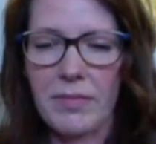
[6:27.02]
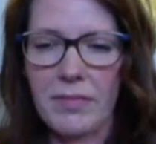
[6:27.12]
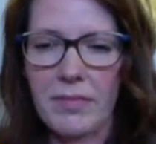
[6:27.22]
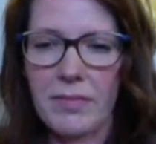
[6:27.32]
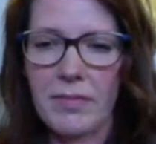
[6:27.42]

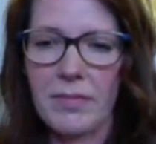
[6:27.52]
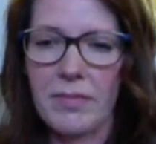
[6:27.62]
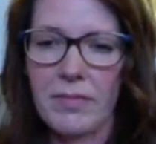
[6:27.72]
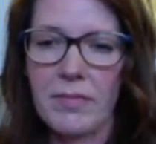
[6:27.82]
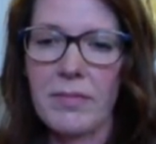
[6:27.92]

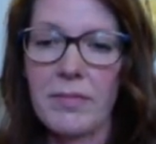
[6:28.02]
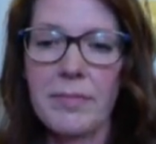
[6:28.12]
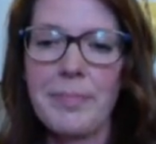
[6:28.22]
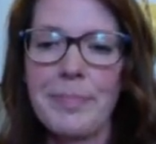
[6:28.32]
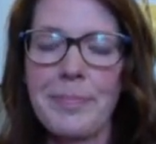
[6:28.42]

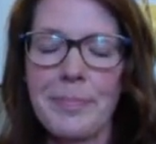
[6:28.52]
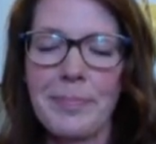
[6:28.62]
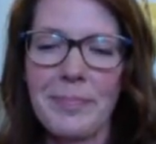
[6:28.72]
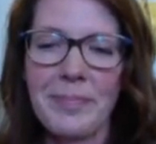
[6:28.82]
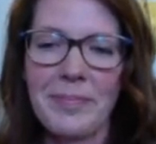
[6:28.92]

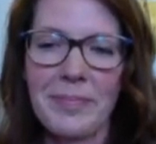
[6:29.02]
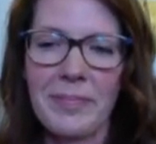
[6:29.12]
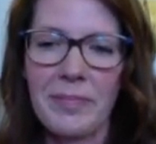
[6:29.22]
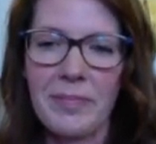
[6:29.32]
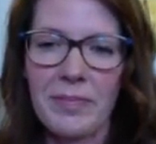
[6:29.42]

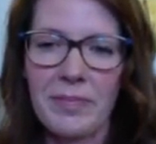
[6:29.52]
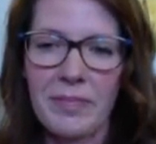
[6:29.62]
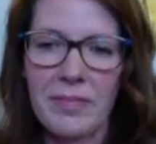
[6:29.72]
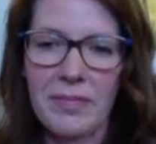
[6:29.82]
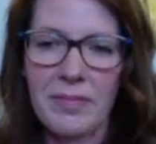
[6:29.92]

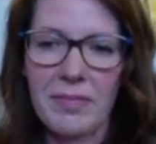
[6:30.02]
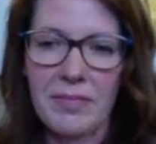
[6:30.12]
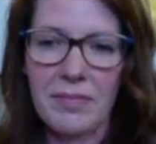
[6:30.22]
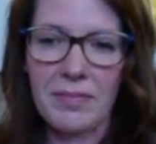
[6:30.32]
(not speaking)